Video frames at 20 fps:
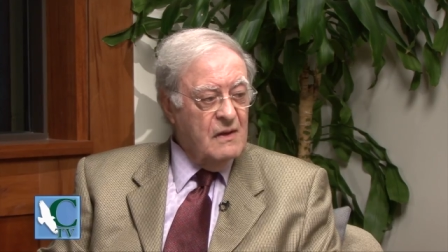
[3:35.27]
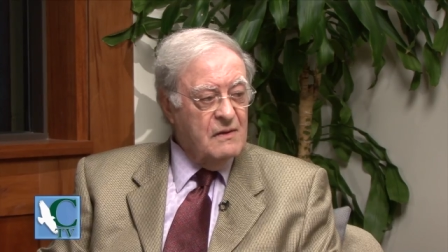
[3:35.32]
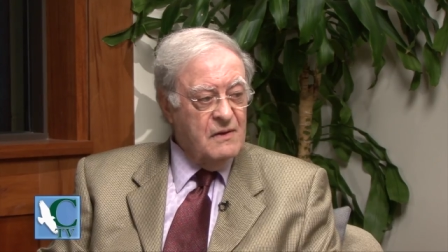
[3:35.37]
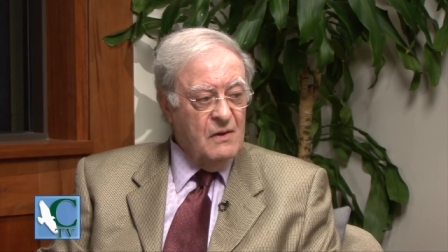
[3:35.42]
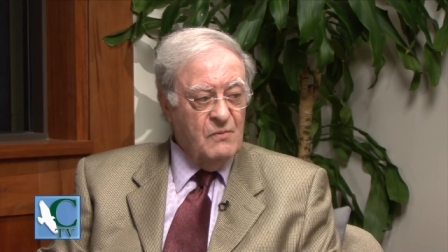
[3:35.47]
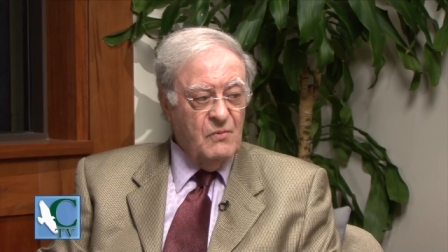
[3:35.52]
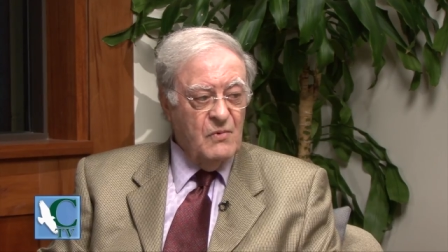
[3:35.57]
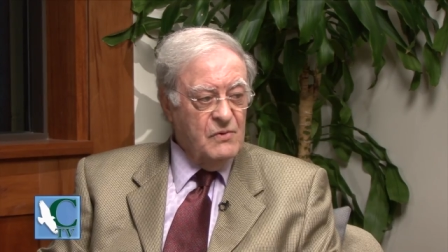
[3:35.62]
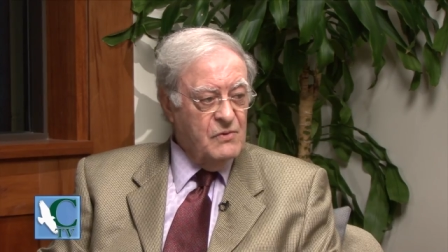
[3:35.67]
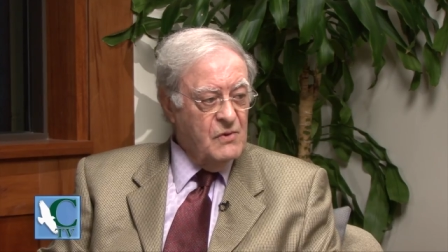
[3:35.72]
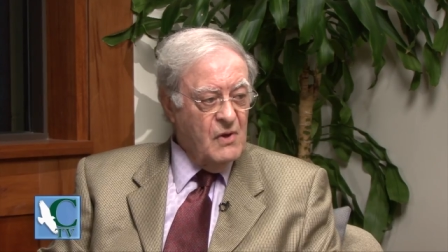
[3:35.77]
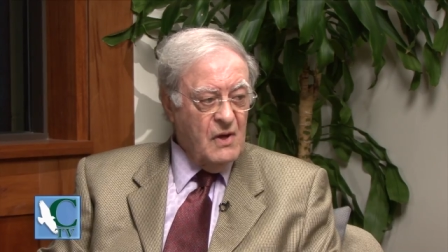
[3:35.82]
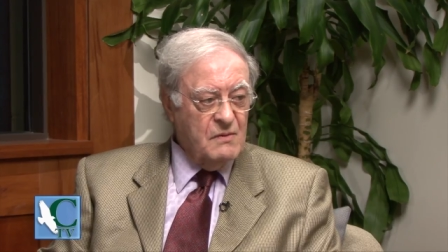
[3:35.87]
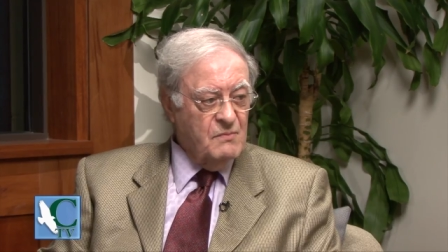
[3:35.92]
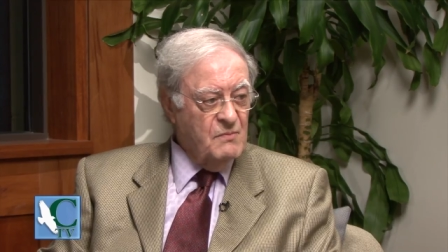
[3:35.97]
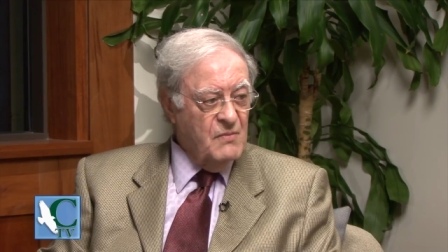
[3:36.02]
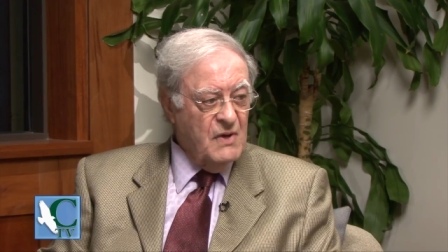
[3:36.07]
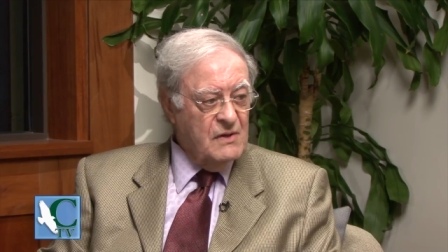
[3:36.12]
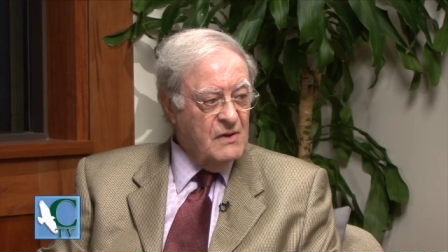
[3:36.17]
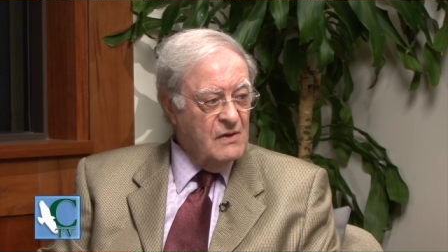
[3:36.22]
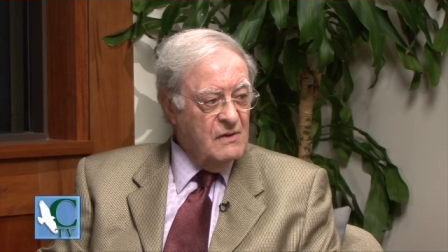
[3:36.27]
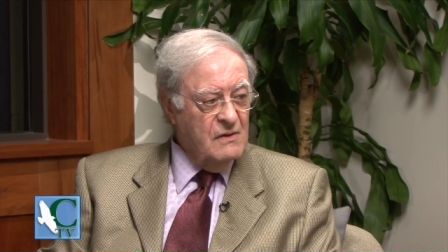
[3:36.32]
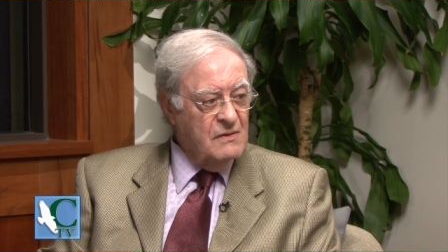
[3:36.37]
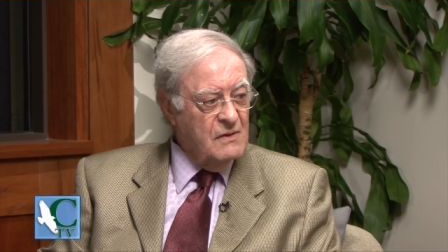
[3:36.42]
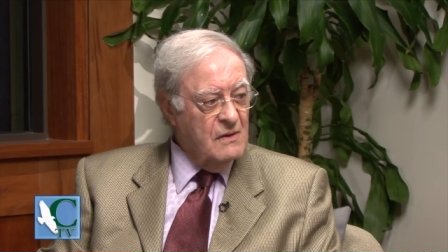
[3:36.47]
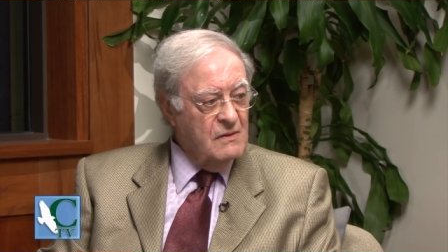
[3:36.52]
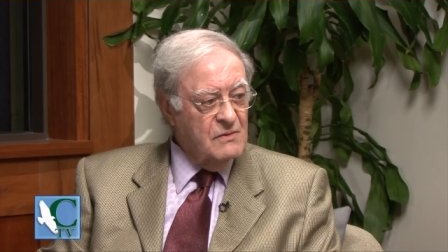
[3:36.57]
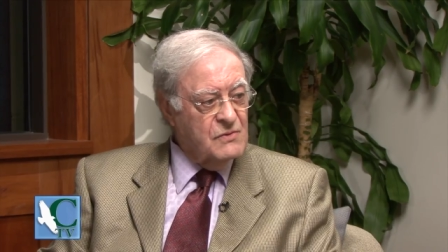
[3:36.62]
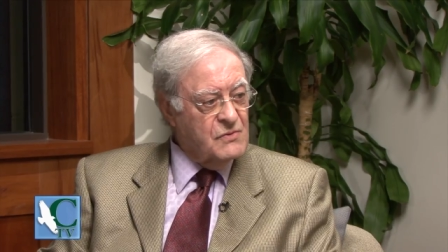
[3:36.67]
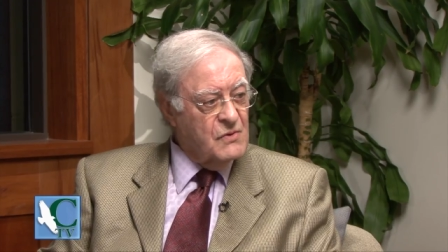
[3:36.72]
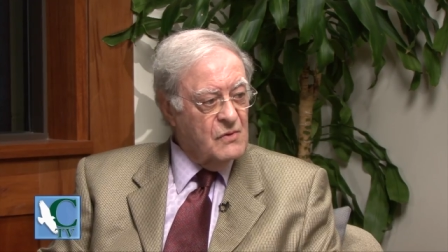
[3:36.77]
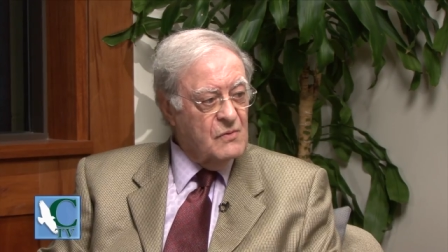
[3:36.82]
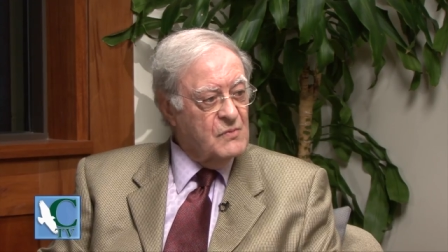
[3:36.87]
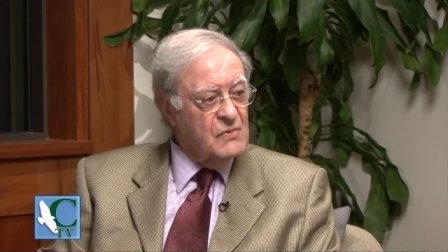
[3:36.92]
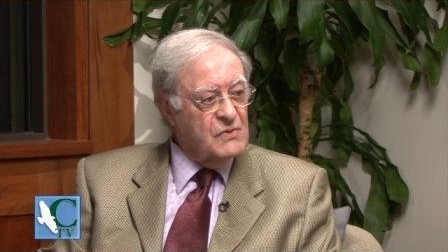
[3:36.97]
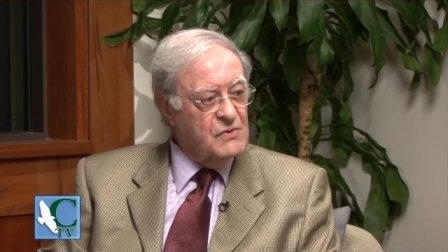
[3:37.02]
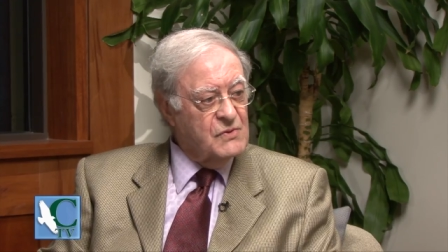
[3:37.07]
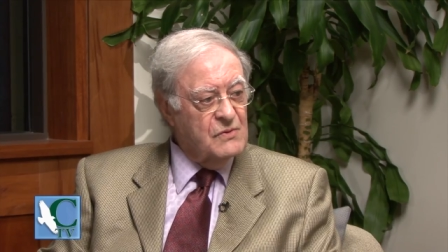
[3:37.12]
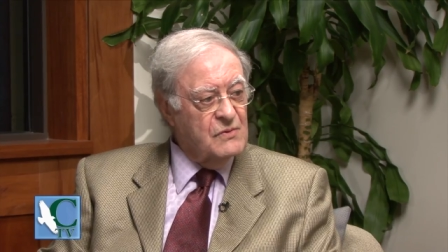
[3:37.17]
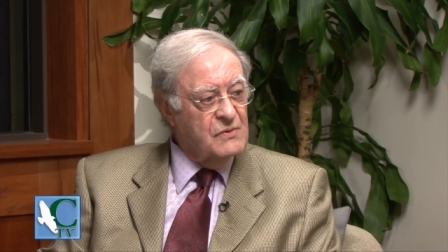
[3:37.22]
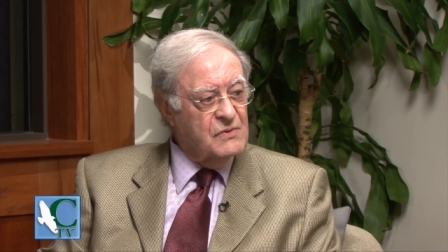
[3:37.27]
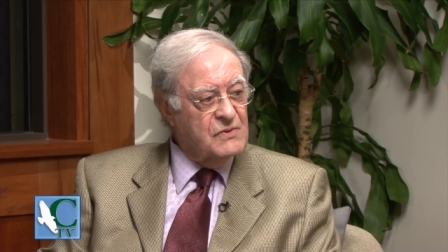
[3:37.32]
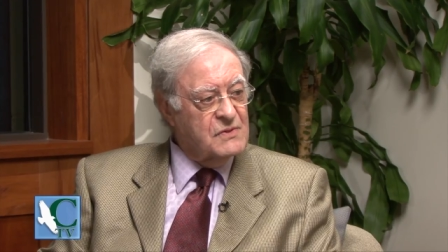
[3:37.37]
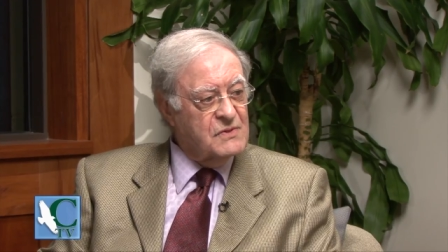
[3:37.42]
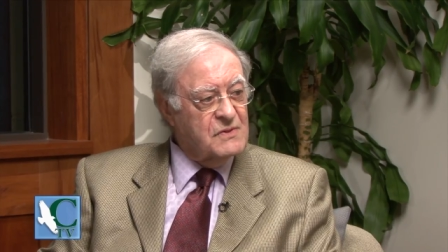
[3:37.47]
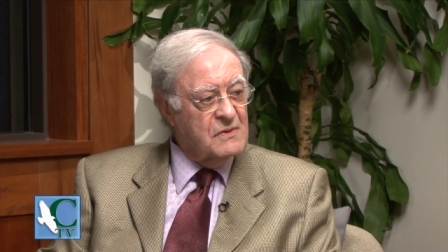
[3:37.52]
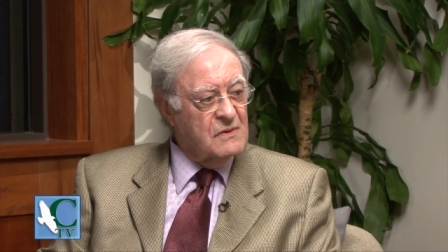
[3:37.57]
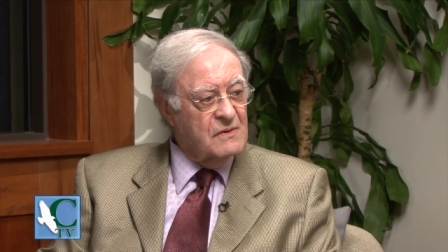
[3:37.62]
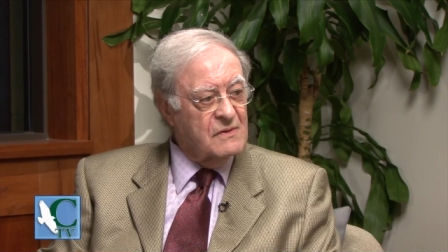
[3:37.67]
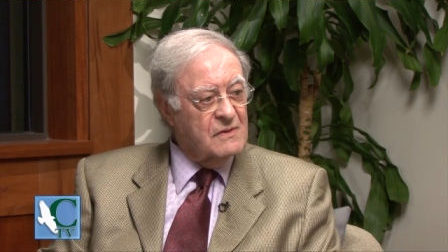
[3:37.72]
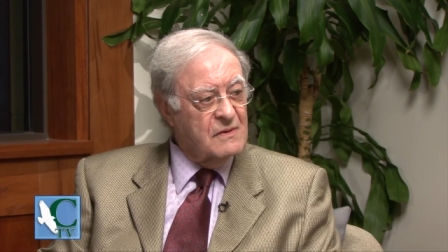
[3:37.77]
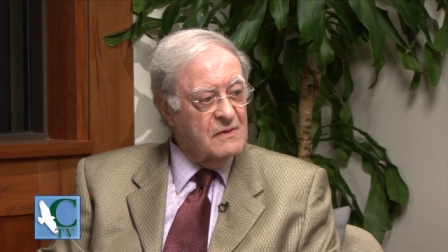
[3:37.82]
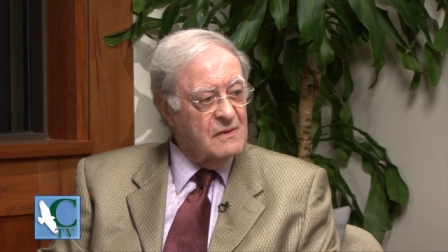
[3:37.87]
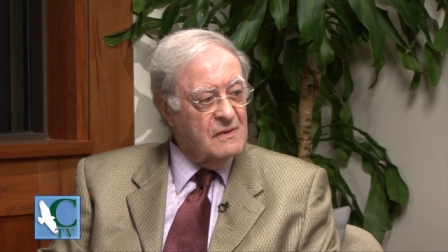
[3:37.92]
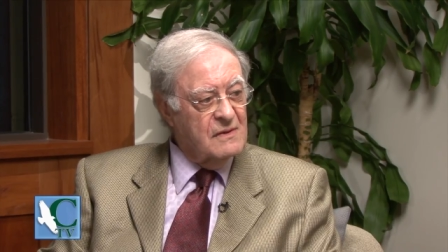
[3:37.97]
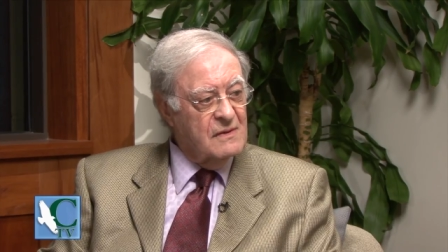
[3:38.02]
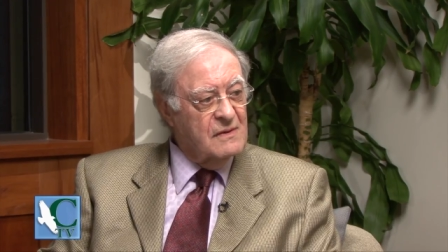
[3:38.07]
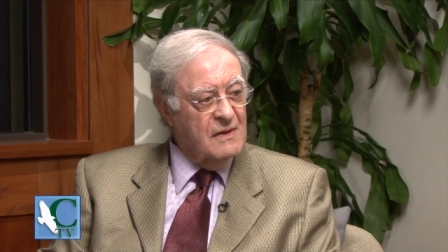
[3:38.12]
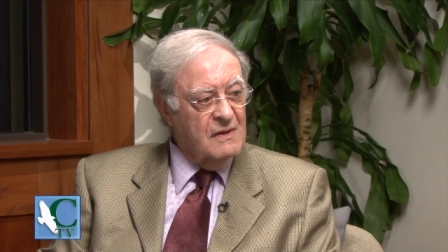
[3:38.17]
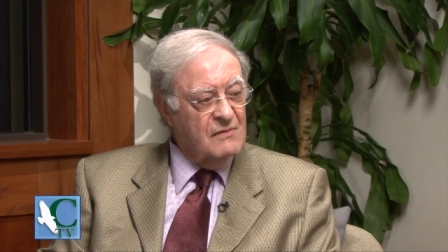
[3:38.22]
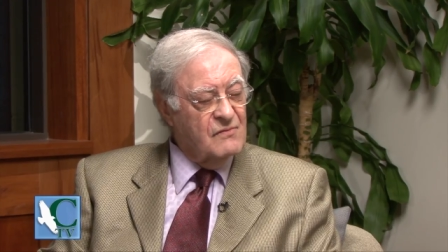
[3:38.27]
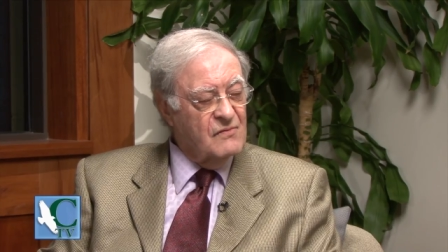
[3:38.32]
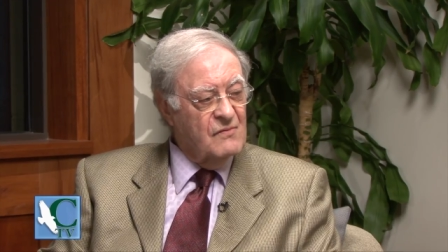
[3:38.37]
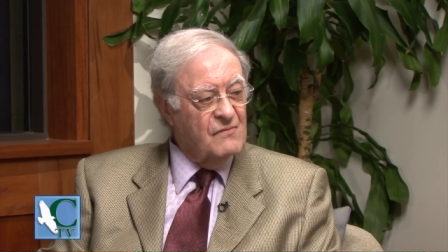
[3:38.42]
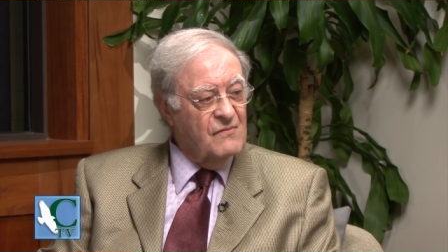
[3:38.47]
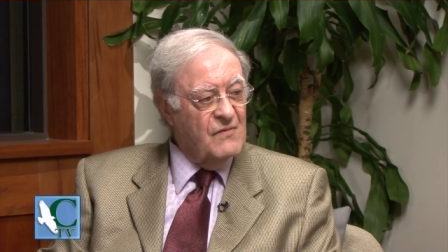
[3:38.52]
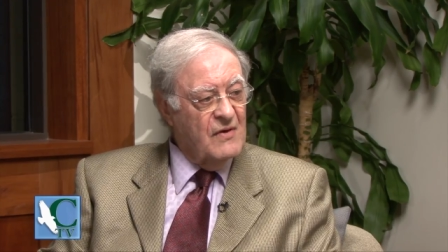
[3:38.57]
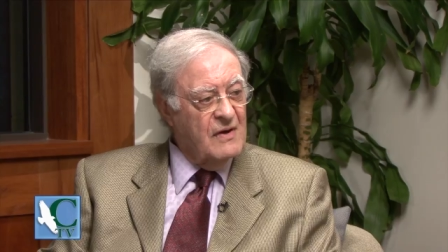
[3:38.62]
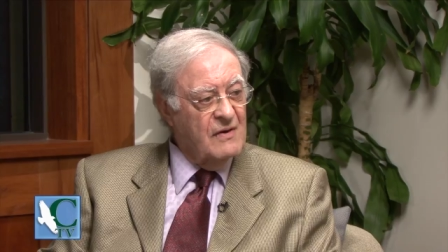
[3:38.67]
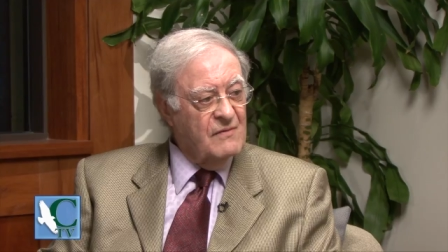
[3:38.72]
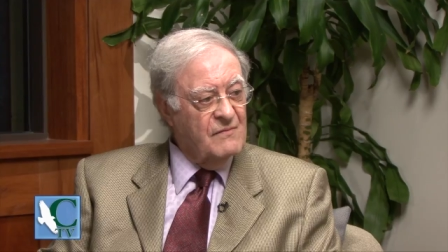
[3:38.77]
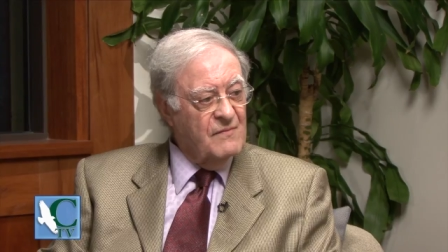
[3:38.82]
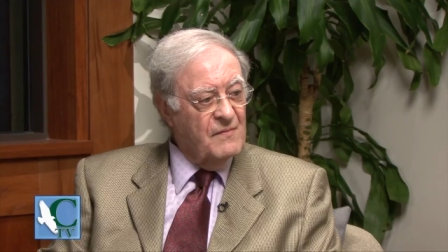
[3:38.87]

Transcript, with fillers: There were not many German Jewish children that survived.